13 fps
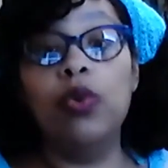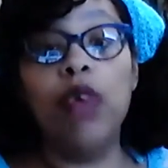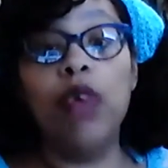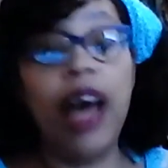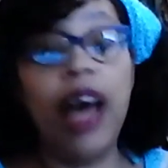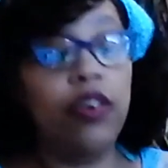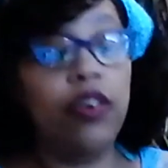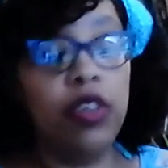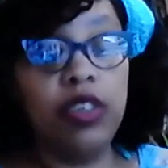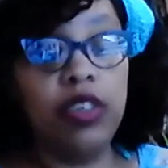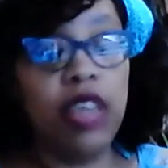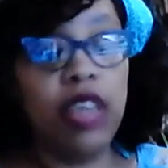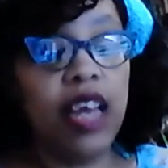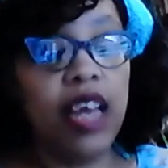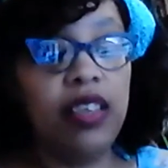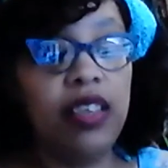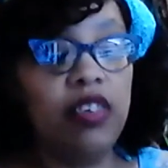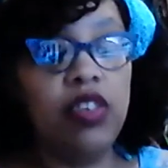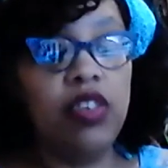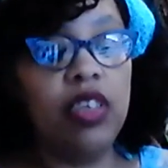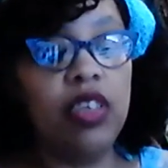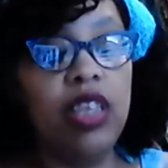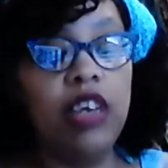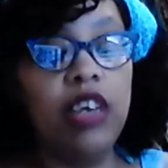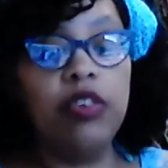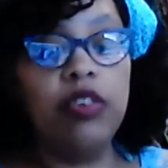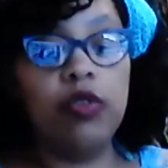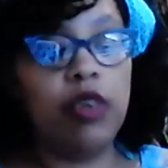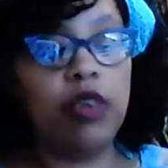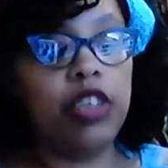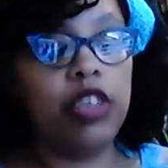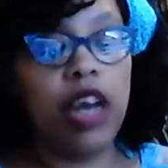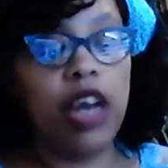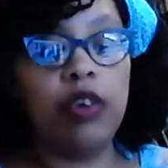I don't understand these knitters and crocheters